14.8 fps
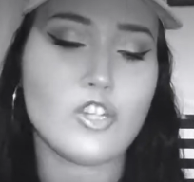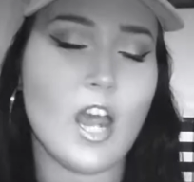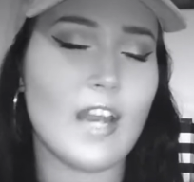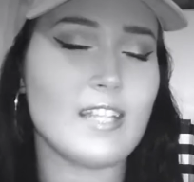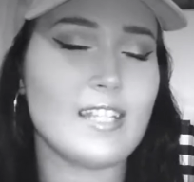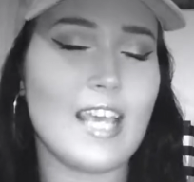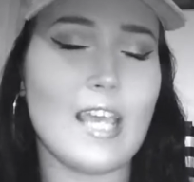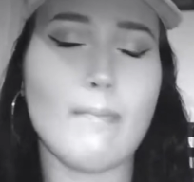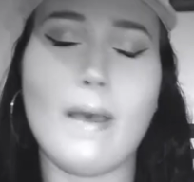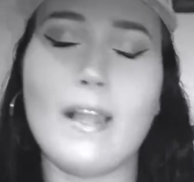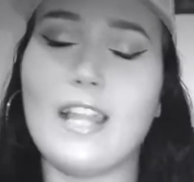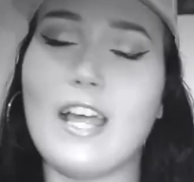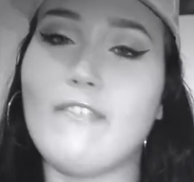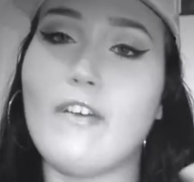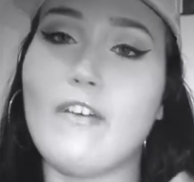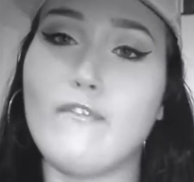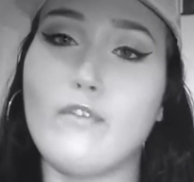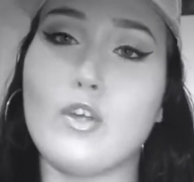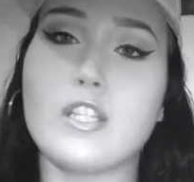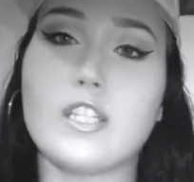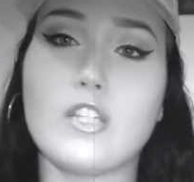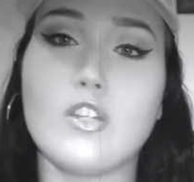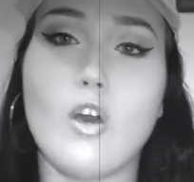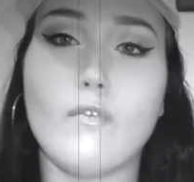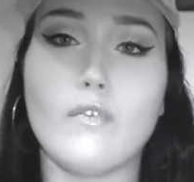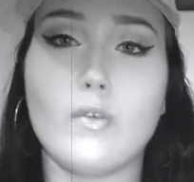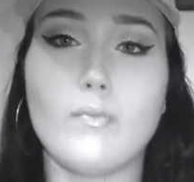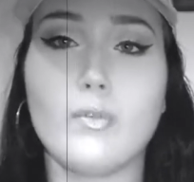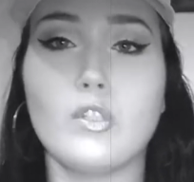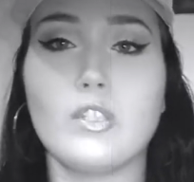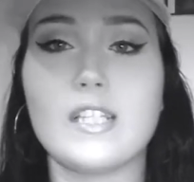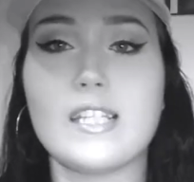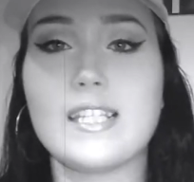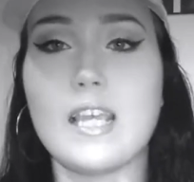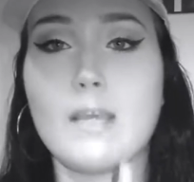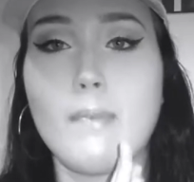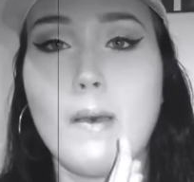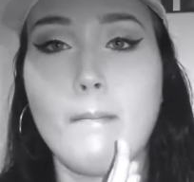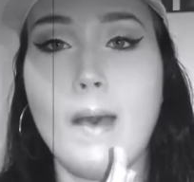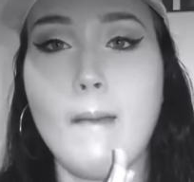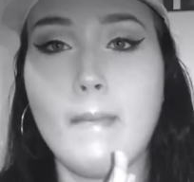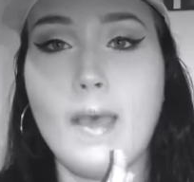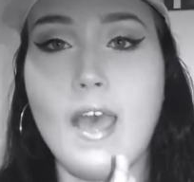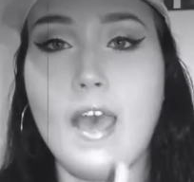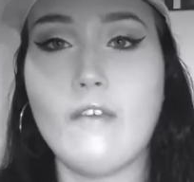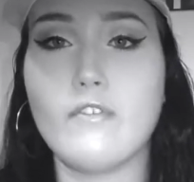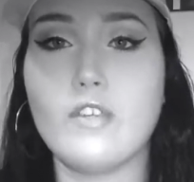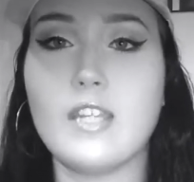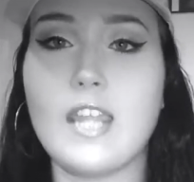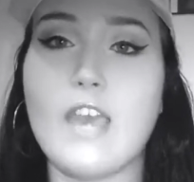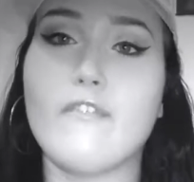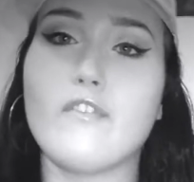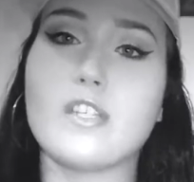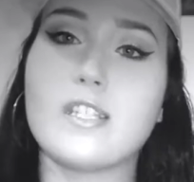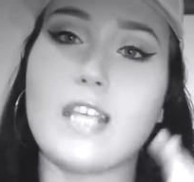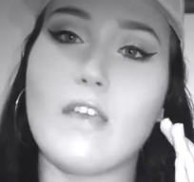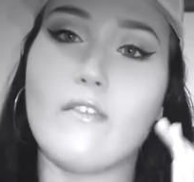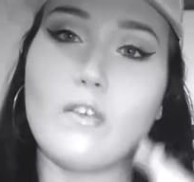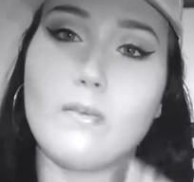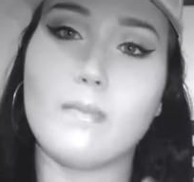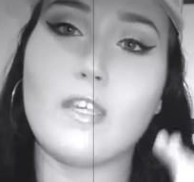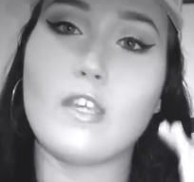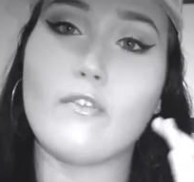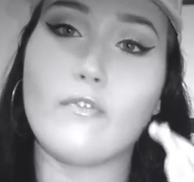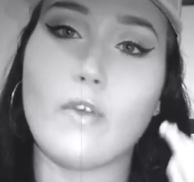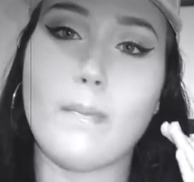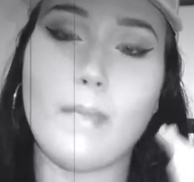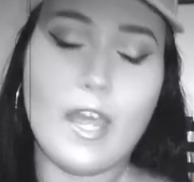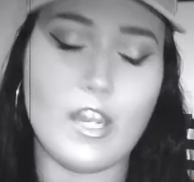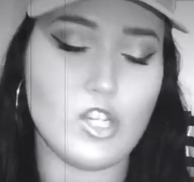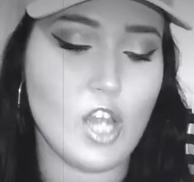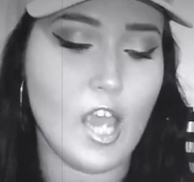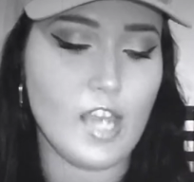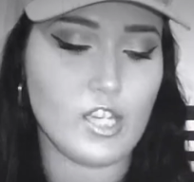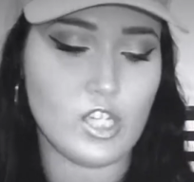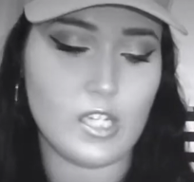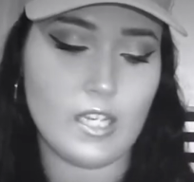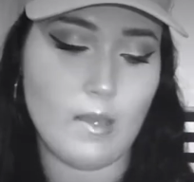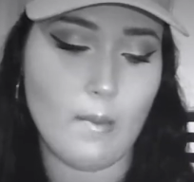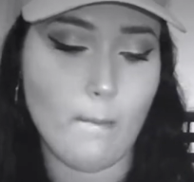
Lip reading: Try to take my life at 14 over bullies. Thank my mama every day for saving me from that tragedy.